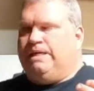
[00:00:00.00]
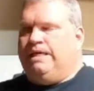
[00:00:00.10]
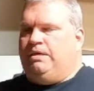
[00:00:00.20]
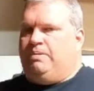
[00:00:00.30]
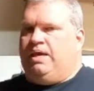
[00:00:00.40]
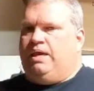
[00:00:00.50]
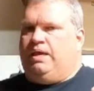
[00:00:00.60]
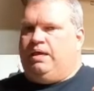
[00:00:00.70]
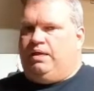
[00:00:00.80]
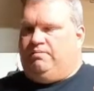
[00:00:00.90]
eBay
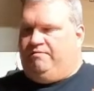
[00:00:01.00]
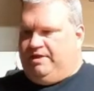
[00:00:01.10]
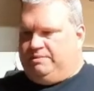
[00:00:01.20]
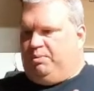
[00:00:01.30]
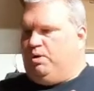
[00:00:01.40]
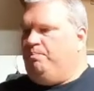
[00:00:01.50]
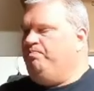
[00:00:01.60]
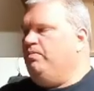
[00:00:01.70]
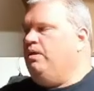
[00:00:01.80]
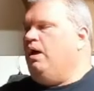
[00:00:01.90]
and Facebook,
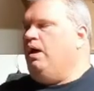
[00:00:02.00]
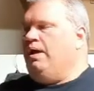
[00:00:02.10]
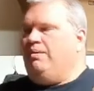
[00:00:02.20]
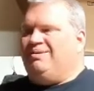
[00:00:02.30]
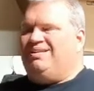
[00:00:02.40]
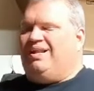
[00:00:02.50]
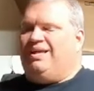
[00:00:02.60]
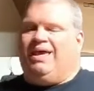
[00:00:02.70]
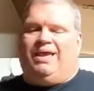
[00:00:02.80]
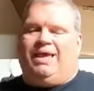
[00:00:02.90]
uh, Amazon I
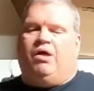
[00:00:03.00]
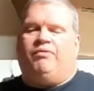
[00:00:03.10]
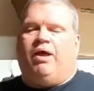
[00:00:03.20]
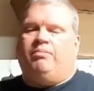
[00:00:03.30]
can't count that.